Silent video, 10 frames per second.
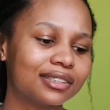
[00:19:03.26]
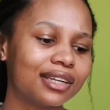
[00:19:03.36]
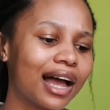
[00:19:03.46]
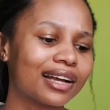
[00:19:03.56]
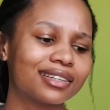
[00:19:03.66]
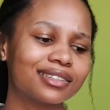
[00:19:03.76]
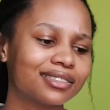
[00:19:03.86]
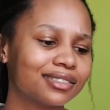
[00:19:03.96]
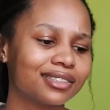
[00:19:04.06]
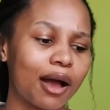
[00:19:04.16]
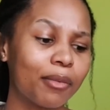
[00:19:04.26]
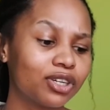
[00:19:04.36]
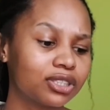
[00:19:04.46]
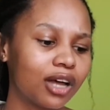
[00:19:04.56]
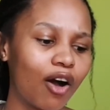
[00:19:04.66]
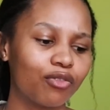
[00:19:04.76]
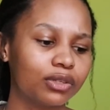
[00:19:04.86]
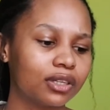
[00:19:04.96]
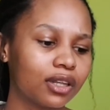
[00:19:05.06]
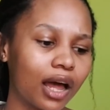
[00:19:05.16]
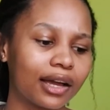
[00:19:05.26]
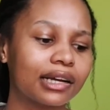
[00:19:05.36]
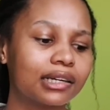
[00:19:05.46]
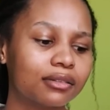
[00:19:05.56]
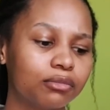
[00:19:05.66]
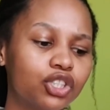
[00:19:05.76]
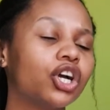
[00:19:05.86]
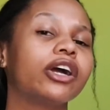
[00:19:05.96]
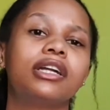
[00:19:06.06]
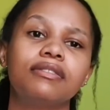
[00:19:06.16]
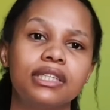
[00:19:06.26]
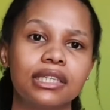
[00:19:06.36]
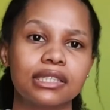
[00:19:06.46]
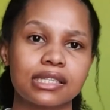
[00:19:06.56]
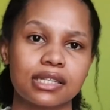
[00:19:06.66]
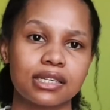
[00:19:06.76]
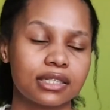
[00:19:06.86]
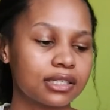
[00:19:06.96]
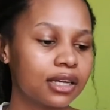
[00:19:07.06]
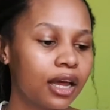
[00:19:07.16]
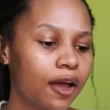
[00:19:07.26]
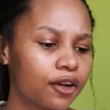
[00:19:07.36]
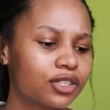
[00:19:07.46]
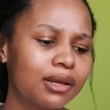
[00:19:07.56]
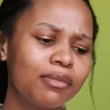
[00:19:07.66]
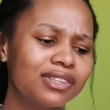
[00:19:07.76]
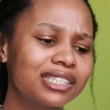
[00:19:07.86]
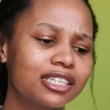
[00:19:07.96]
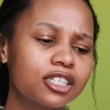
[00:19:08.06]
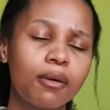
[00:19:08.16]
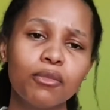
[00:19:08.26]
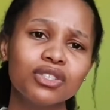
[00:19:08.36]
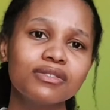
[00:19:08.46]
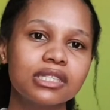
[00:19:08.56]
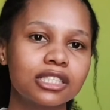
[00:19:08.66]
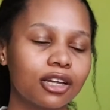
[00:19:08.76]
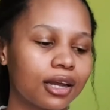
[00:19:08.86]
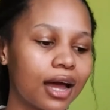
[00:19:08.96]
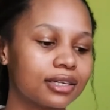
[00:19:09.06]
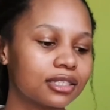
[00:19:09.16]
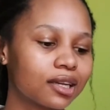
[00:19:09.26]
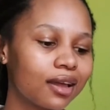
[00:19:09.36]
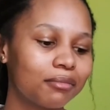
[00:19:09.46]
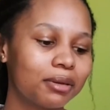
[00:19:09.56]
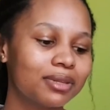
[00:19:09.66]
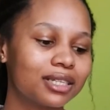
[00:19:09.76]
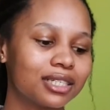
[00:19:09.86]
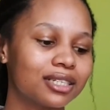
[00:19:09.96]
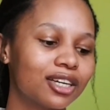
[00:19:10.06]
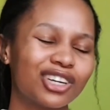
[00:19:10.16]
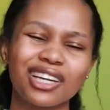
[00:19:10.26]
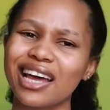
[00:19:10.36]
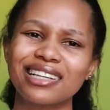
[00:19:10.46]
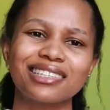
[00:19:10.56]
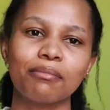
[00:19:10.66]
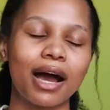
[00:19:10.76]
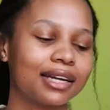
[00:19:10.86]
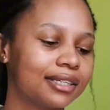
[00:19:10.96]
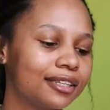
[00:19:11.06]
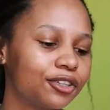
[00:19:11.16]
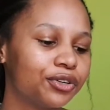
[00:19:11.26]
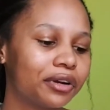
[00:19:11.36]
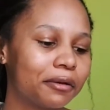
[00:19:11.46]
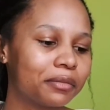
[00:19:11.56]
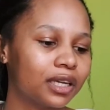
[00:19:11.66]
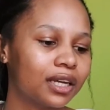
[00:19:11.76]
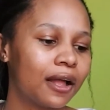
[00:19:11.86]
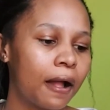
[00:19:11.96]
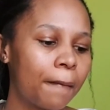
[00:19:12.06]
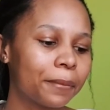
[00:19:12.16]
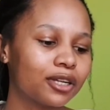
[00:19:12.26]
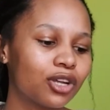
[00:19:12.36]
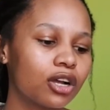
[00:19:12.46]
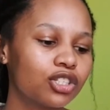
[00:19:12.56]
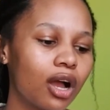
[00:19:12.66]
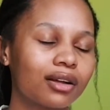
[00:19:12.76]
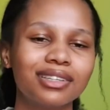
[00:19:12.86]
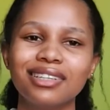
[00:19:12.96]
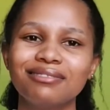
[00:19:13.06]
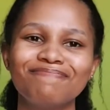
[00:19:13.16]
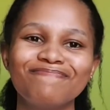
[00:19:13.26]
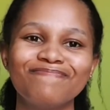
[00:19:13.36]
like zama yourself with like majority of things in this. Because most of these things are nice, okay? Maybe the ginger, you can add some honey, you know what I mean? Dark chocolate,